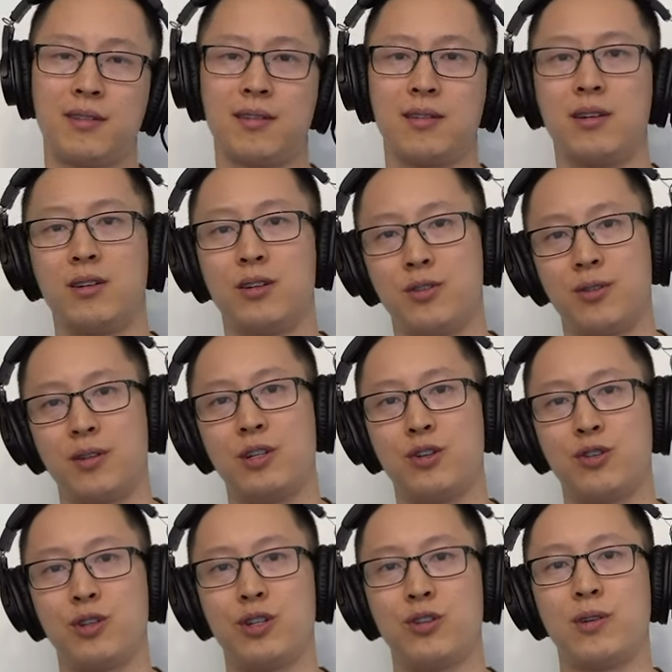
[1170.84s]
you're do
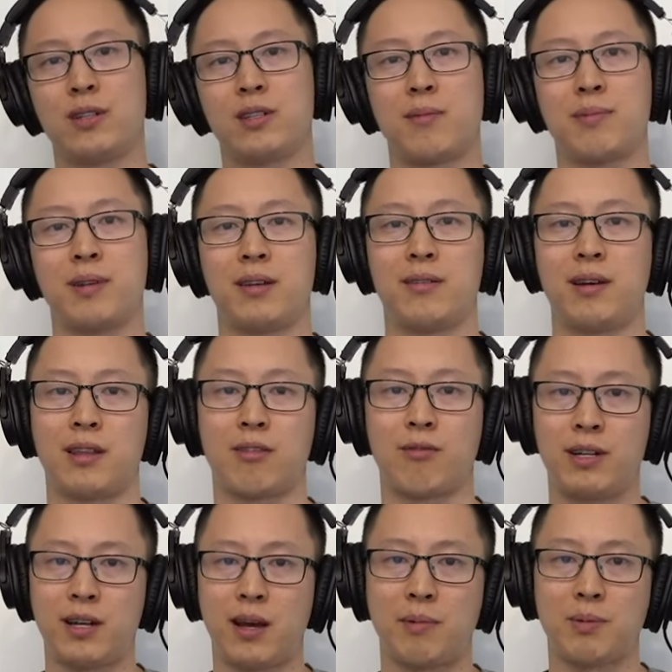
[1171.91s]
usually doing something like three
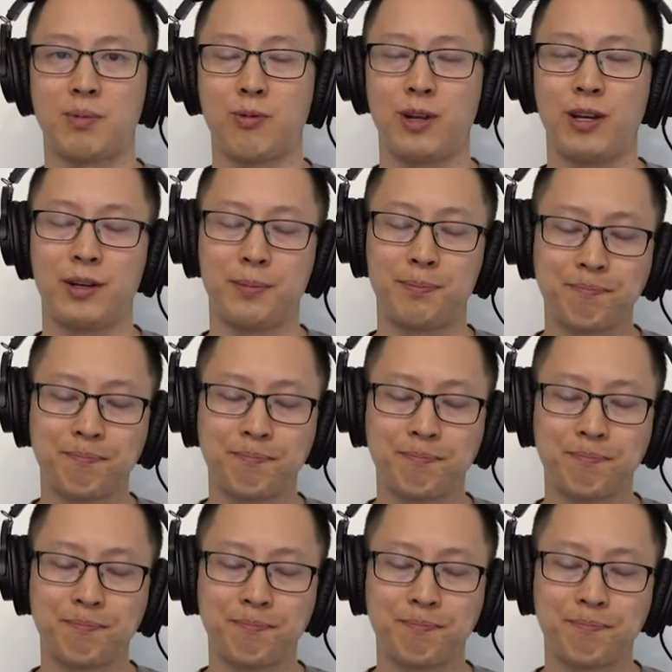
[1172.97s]
times per week.